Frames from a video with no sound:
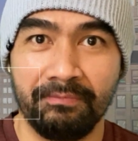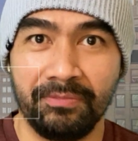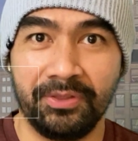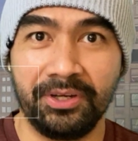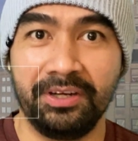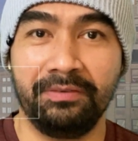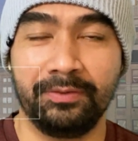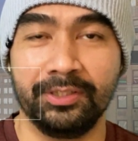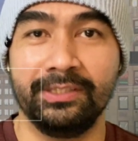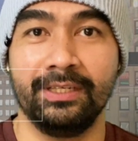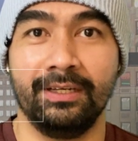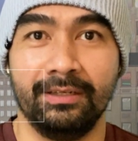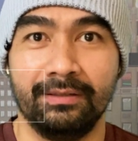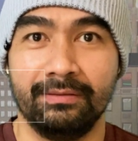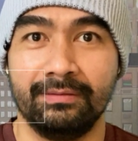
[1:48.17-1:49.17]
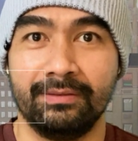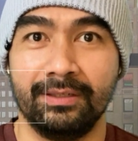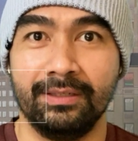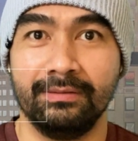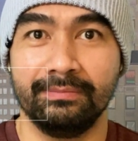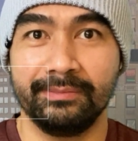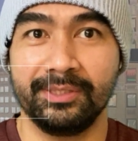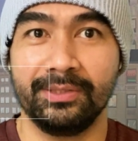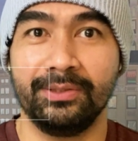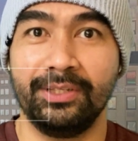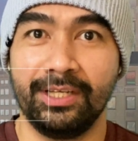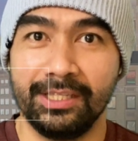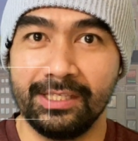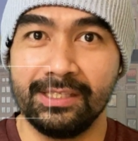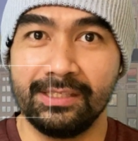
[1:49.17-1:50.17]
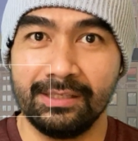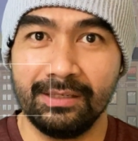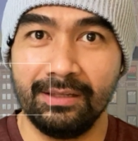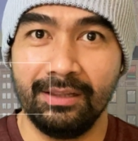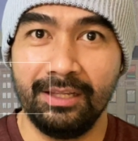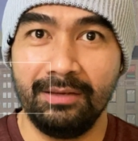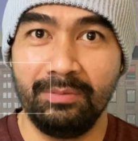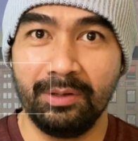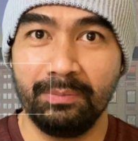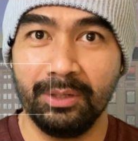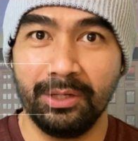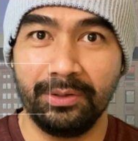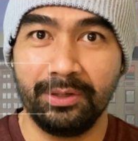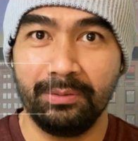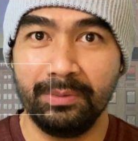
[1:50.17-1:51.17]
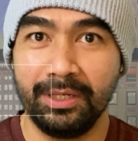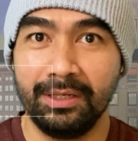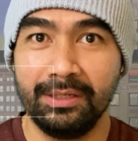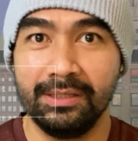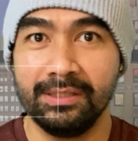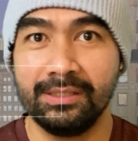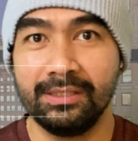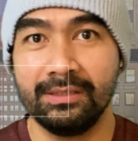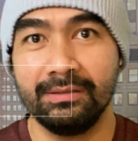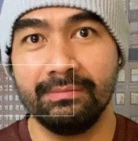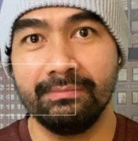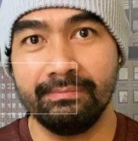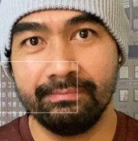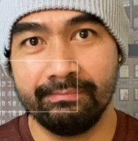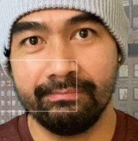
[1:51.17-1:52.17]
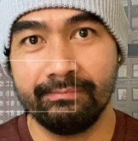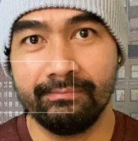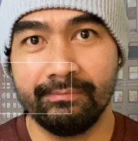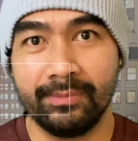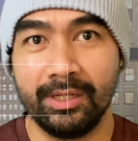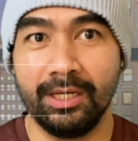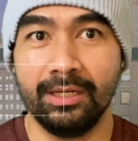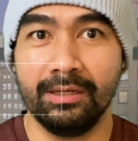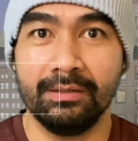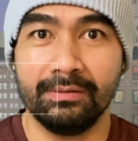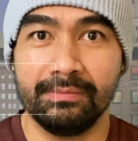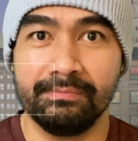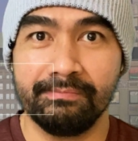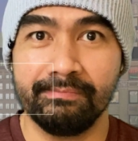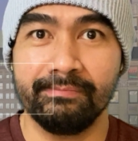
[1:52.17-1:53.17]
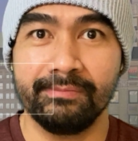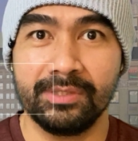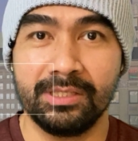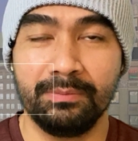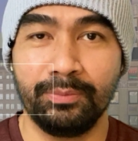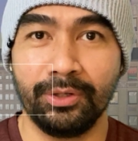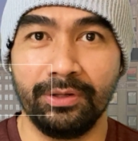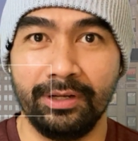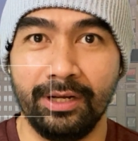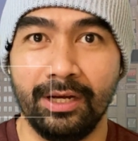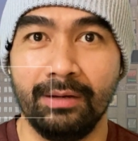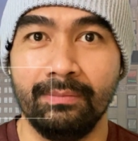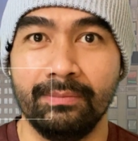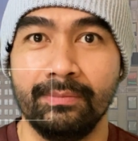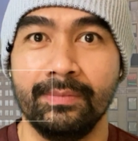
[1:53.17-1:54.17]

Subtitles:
30%. Right? So that's living below your means, and simple enough.